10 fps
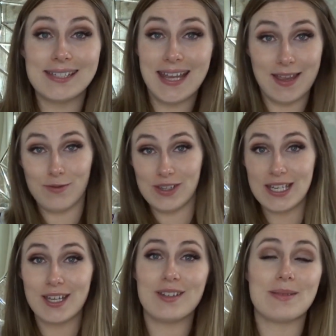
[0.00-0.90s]
take
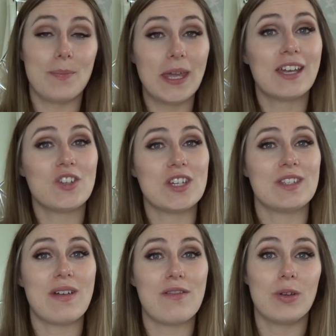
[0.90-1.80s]
videos and pictures
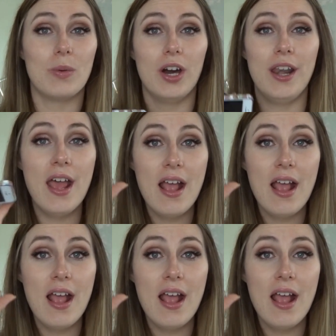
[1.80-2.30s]
of everyone,